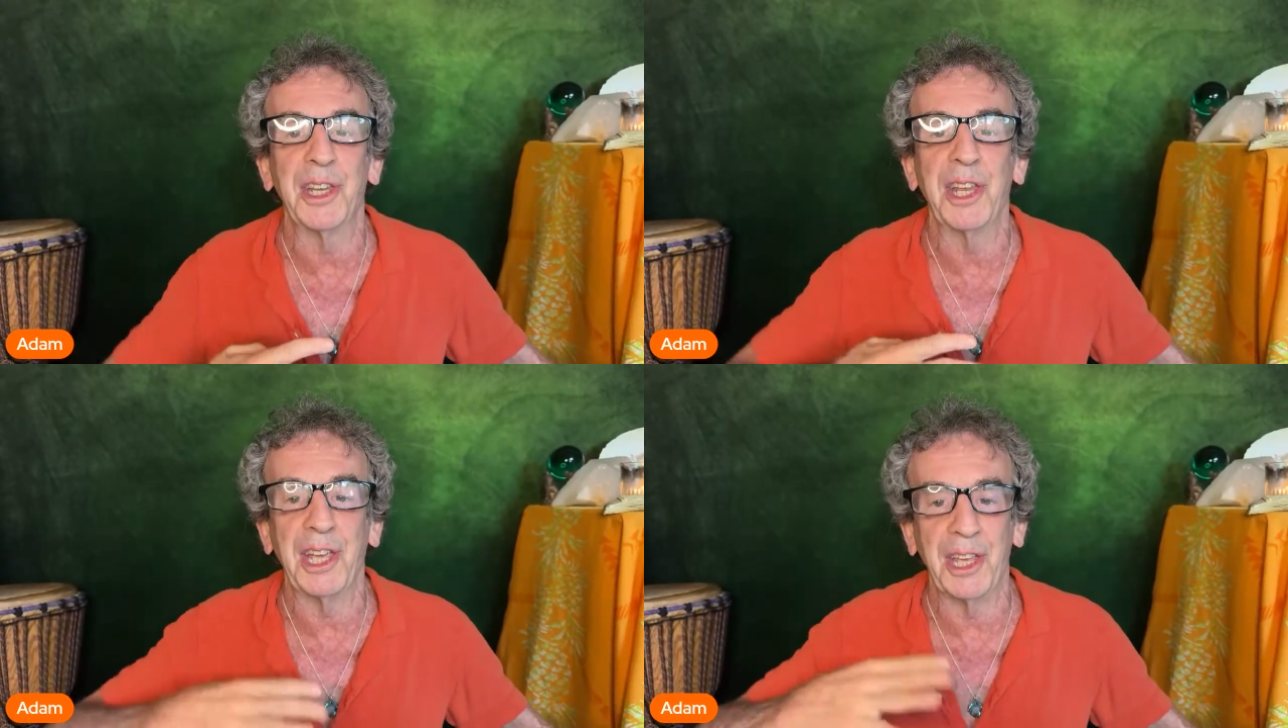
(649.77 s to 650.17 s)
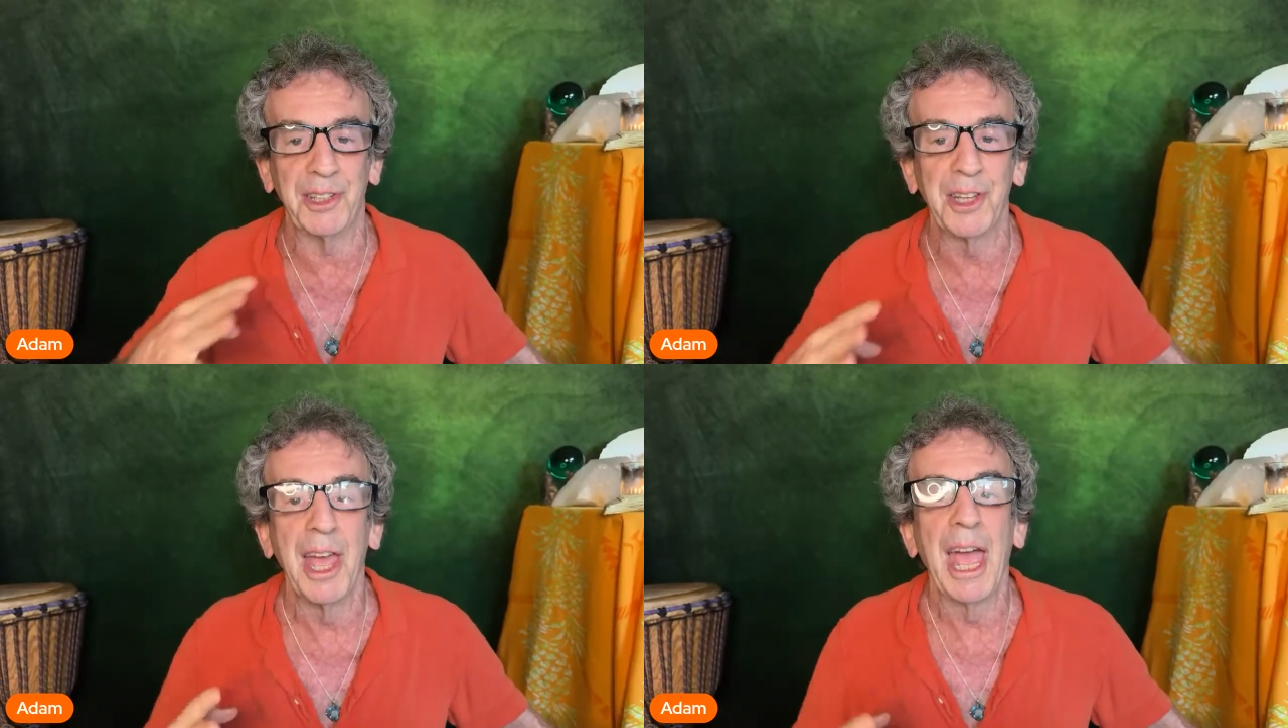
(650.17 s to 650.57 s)

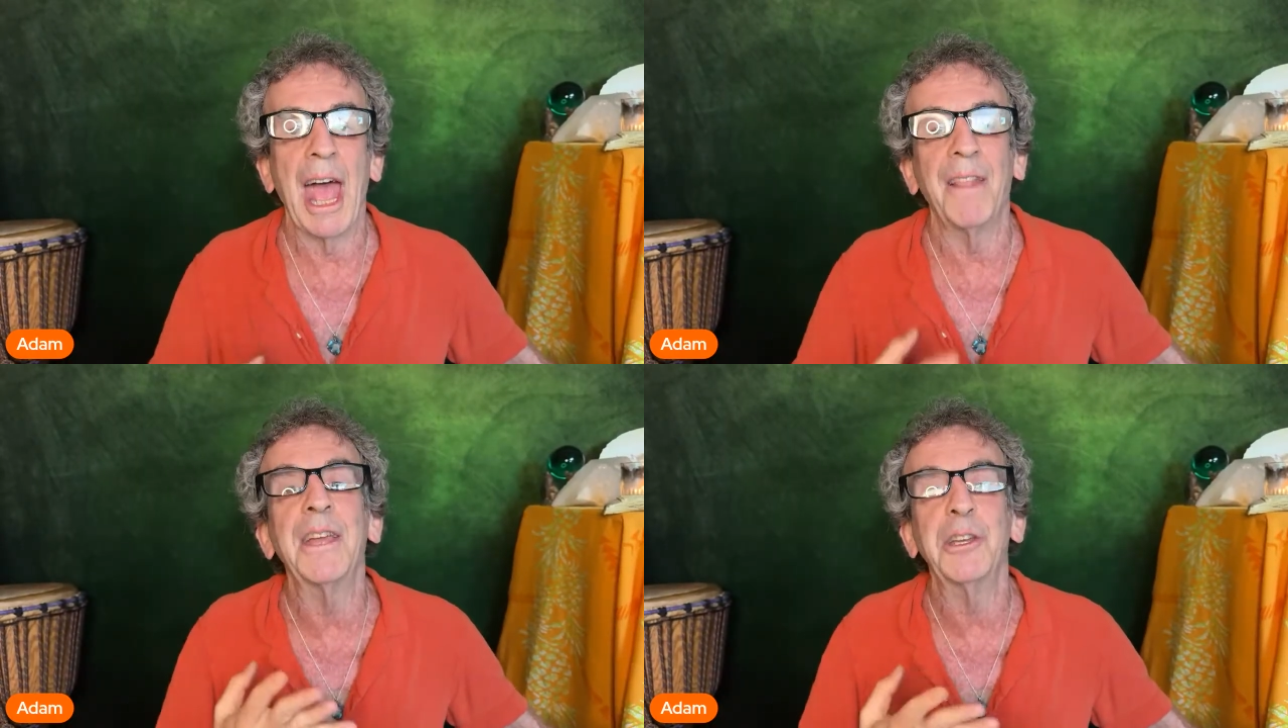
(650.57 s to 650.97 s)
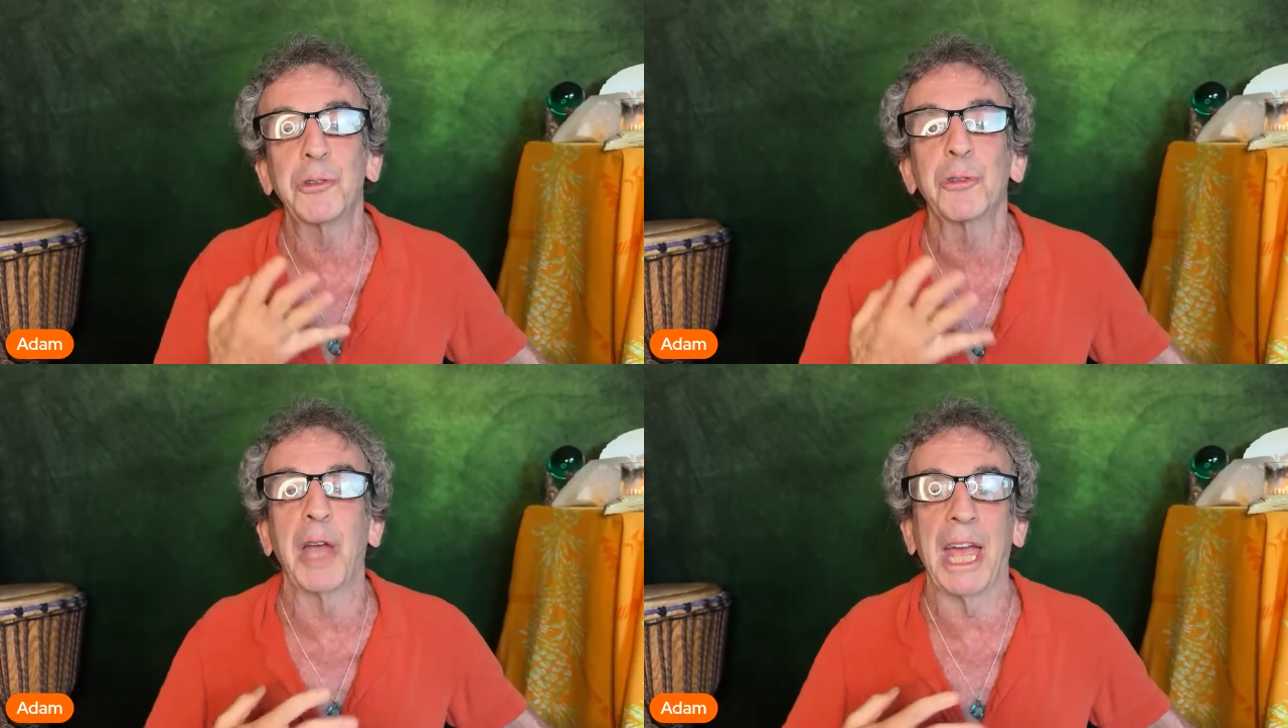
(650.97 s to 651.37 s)
is, and then you
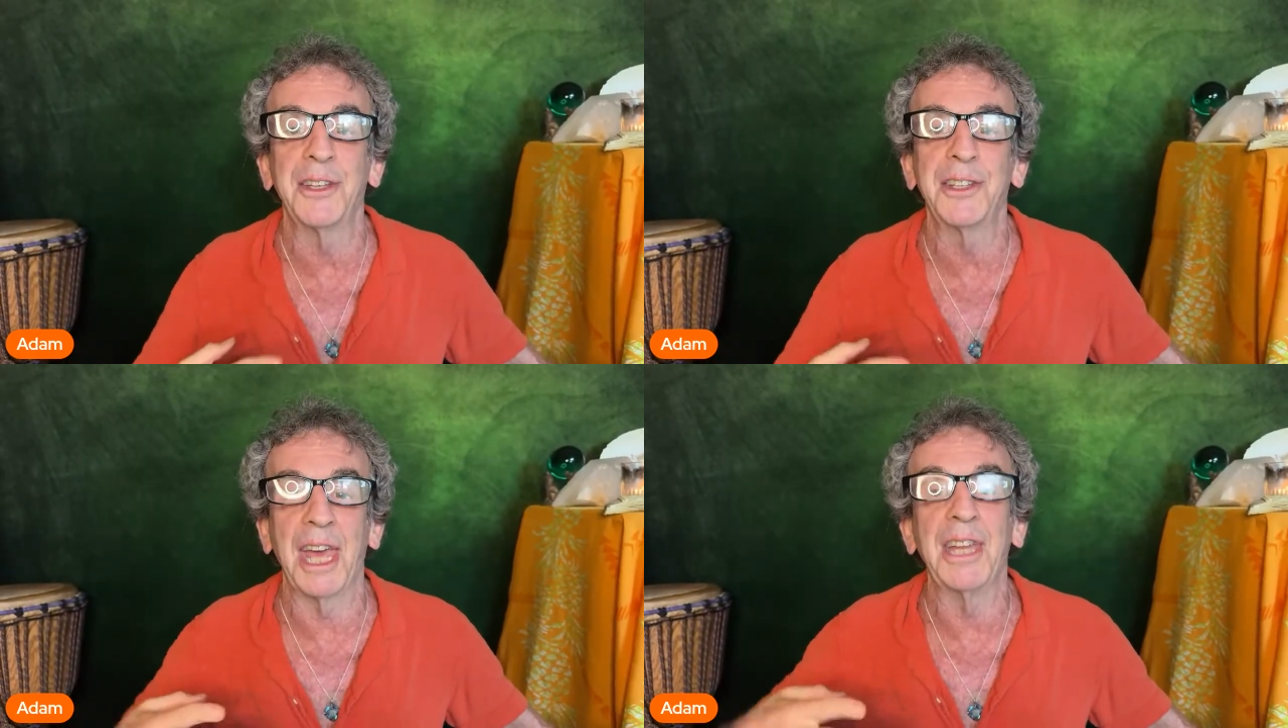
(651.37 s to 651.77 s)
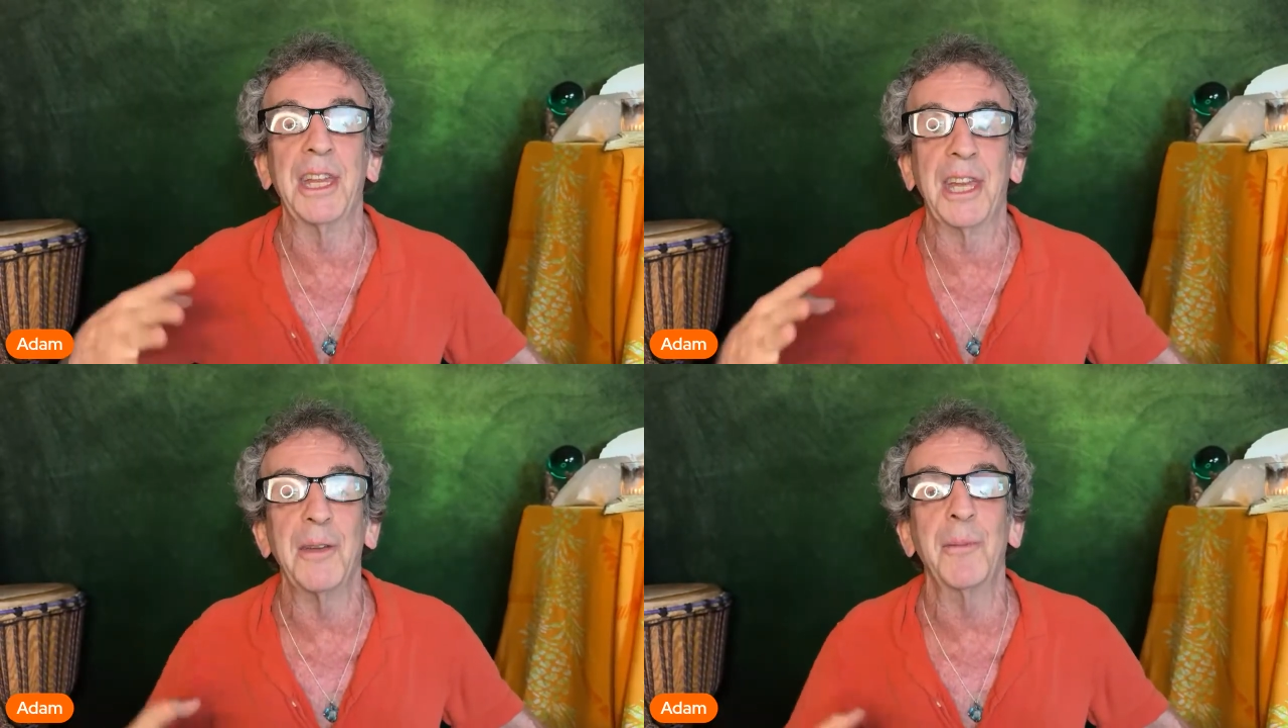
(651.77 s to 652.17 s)
transcend
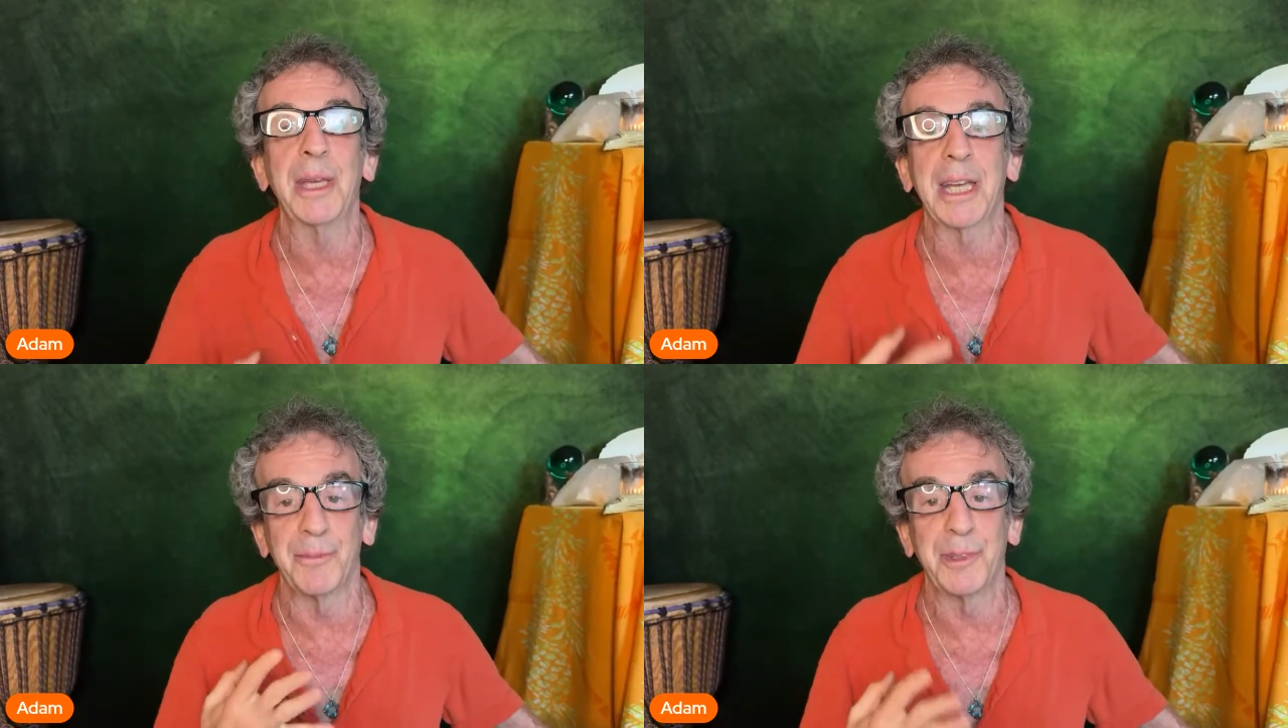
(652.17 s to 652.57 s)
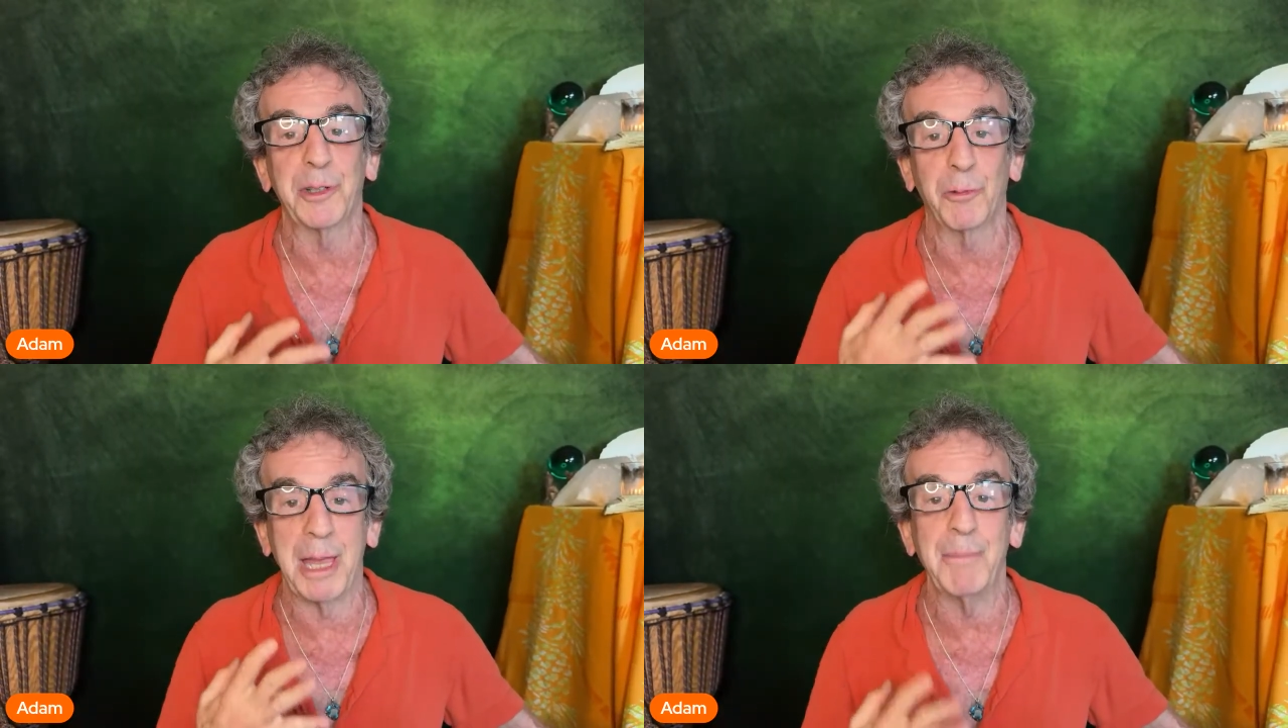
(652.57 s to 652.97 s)
it, and it becomes a
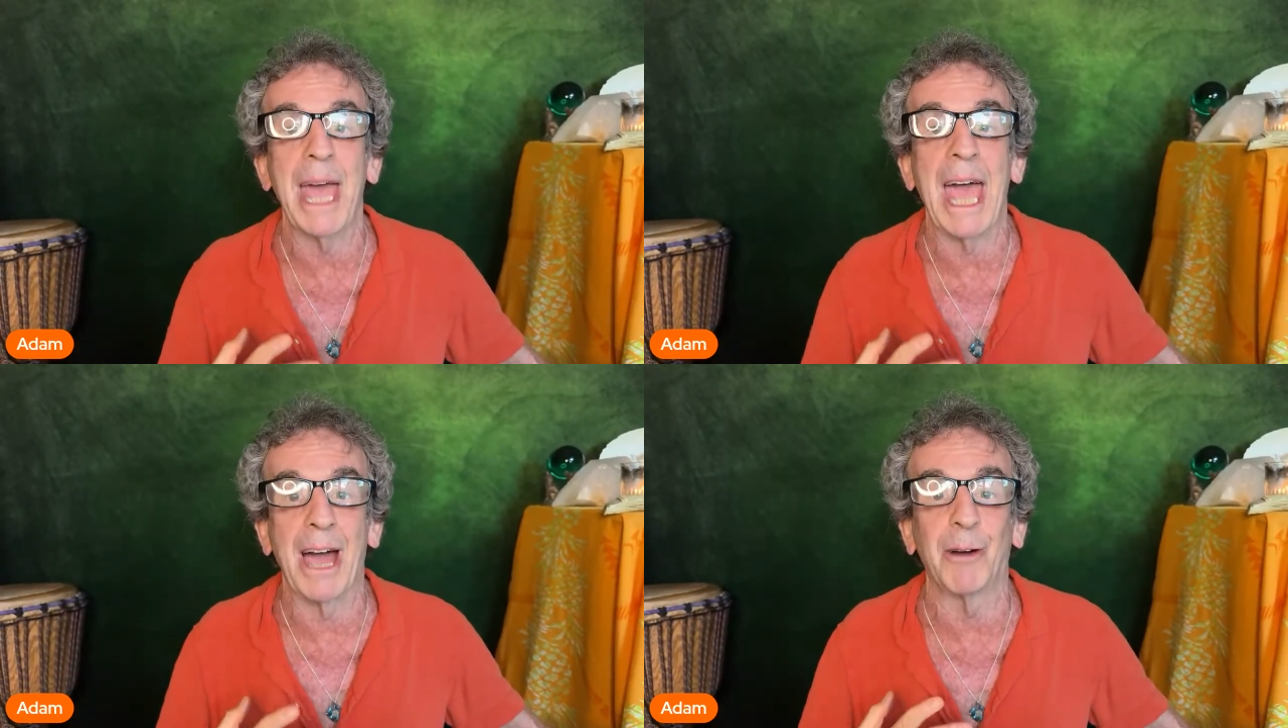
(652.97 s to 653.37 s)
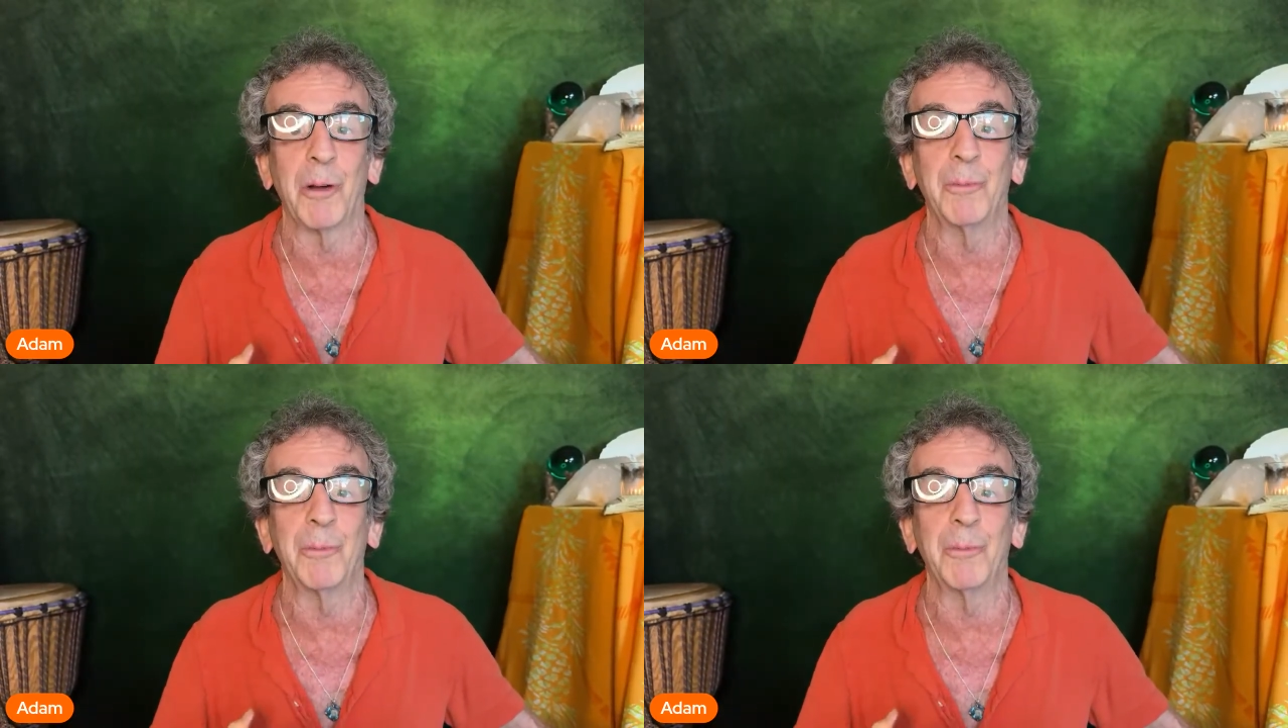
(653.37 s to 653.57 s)
great power,